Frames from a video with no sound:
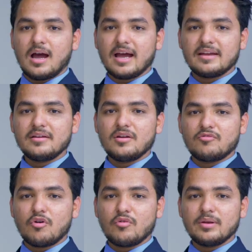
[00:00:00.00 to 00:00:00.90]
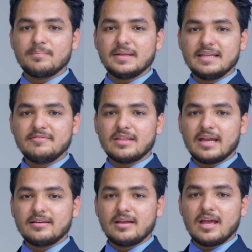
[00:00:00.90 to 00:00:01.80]
I, for one, believe
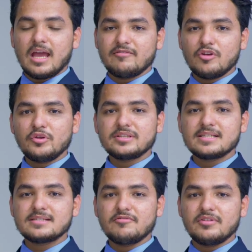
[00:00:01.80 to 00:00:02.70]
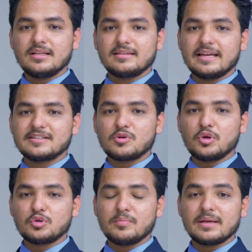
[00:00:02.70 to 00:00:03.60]
that avionics is the field that is
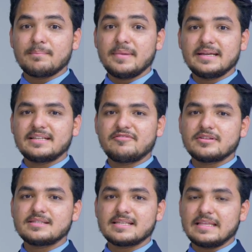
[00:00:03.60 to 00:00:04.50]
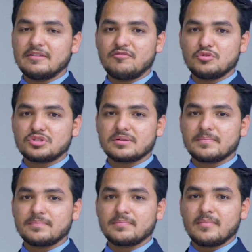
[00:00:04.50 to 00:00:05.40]
going to make big difference in the
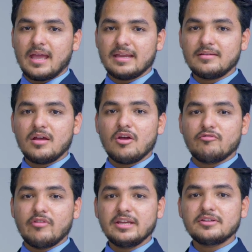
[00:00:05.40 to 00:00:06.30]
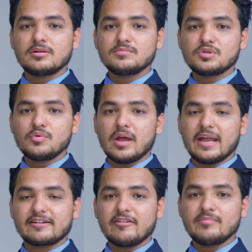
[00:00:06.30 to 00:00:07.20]
future. And when it comes to
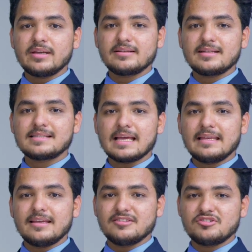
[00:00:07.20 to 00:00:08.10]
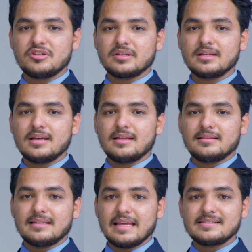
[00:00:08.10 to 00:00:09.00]
aircraft maintenance and engineering,
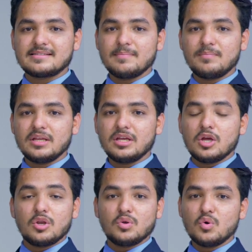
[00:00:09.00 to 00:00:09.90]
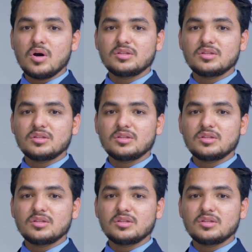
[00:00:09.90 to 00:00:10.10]
there is simply no